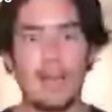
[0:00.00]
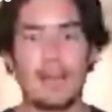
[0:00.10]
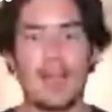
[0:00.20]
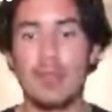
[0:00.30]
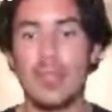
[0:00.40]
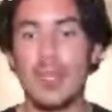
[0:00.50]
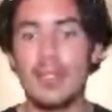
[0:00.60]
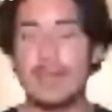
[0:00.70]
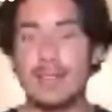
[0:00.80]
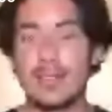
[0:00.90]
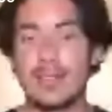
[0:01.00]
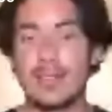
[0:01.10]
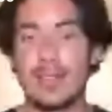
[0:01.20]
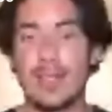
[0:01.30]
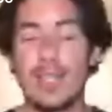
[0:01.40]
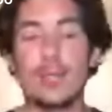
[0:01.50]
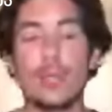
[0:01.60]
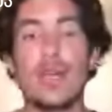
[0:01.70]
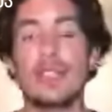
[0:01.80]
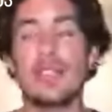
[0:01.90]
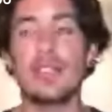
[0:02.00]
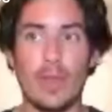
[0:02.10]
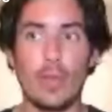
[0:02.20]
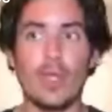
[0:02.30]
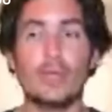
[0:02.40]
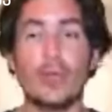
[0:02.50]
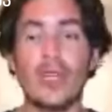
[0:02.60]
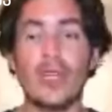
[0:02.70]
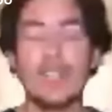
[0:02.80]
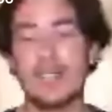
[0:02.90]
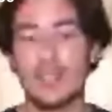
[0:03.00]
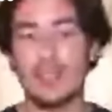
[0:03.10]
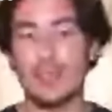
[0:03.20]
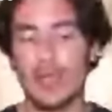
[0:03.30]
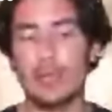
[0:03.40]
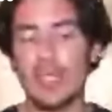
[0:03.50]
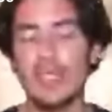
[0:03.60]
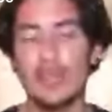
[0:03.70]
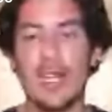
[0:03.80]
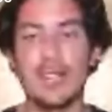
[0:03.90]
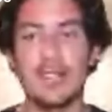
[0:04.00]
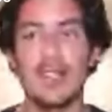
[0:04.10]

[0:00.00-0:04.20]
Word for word: This is what brings to us